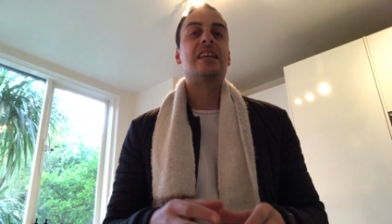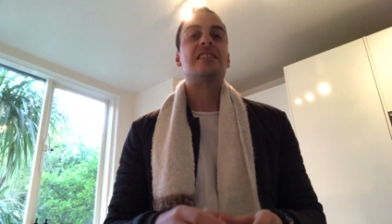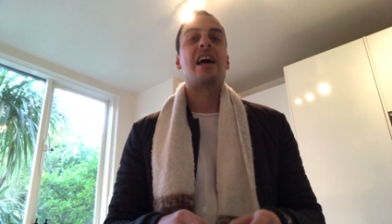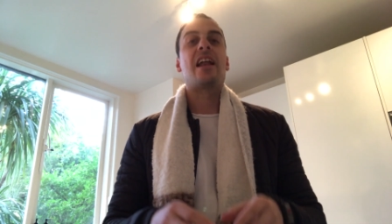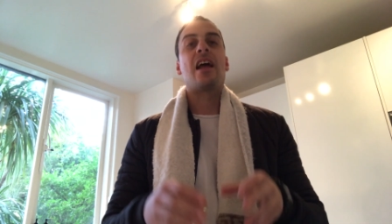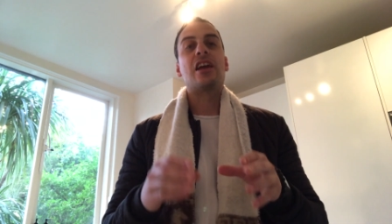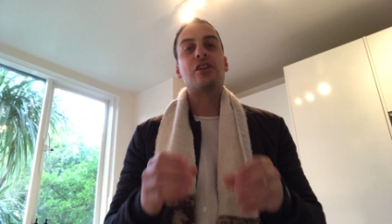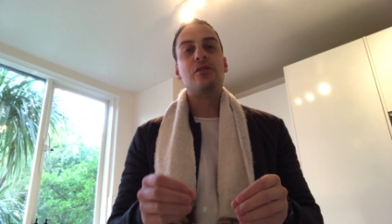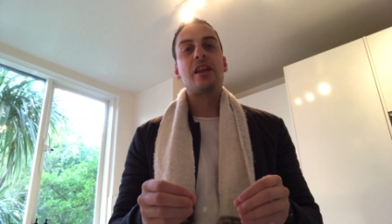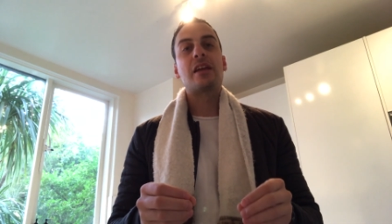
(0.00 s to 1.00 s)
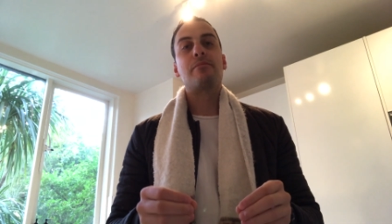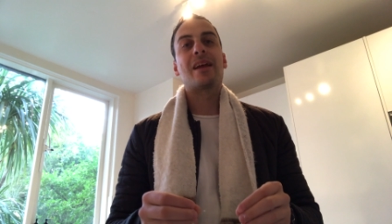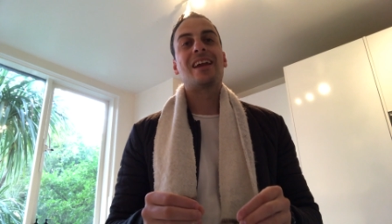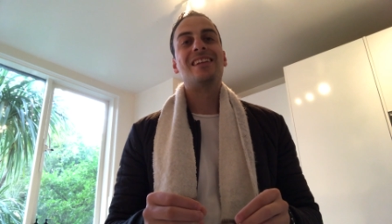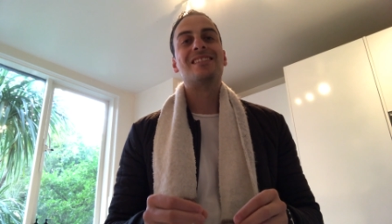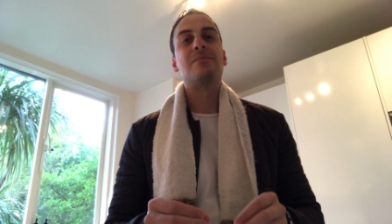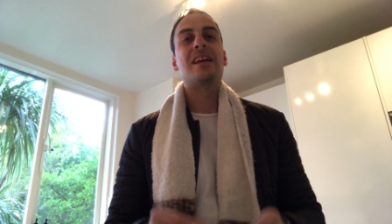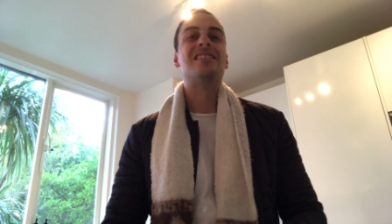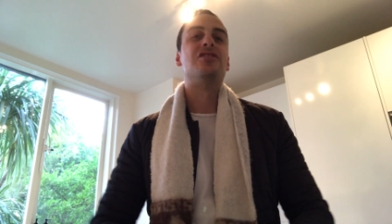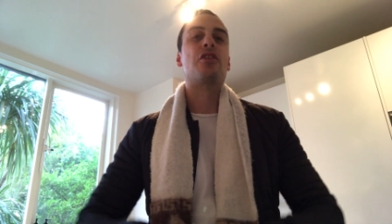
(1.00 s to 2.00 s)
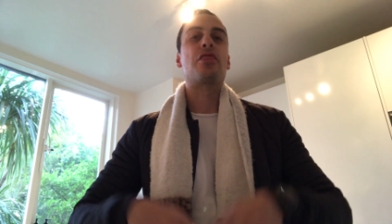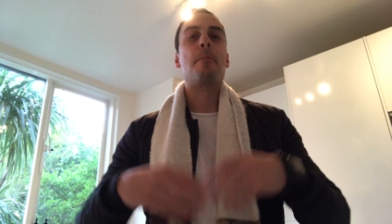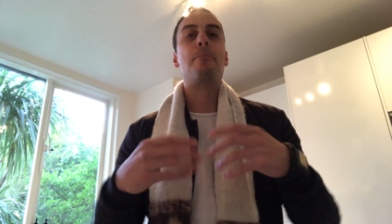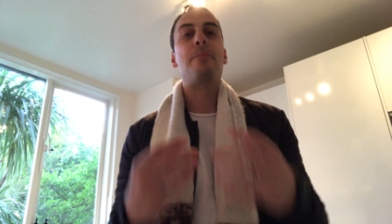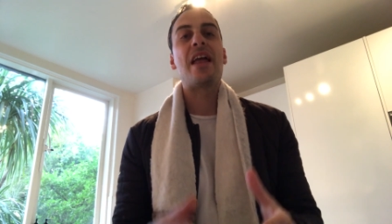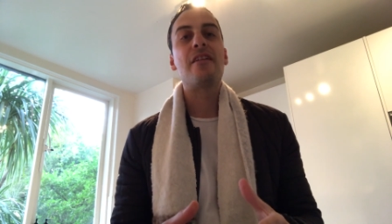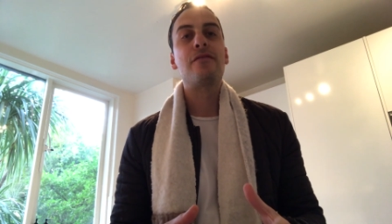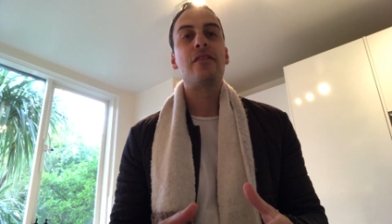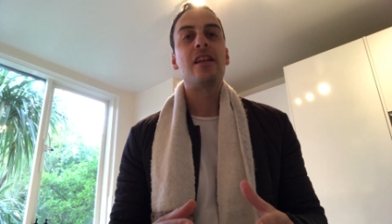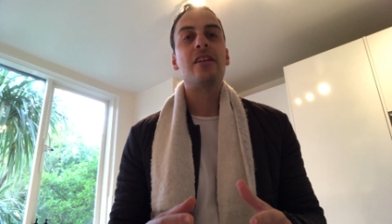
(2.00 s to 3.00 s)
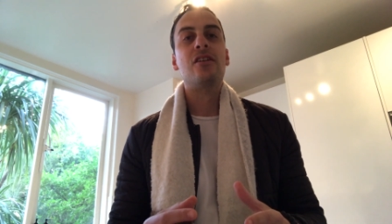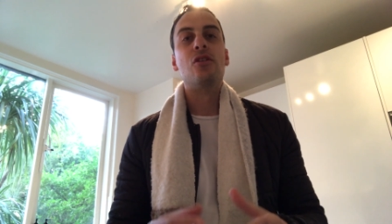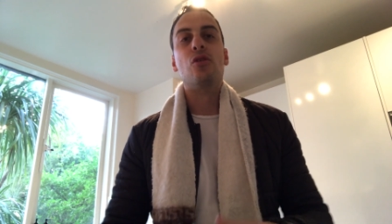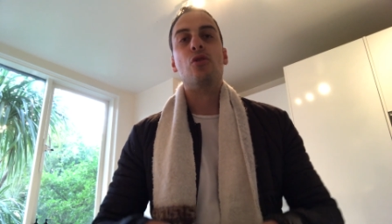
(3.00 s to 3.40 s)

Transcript: is that a unique mechanism is not the benefit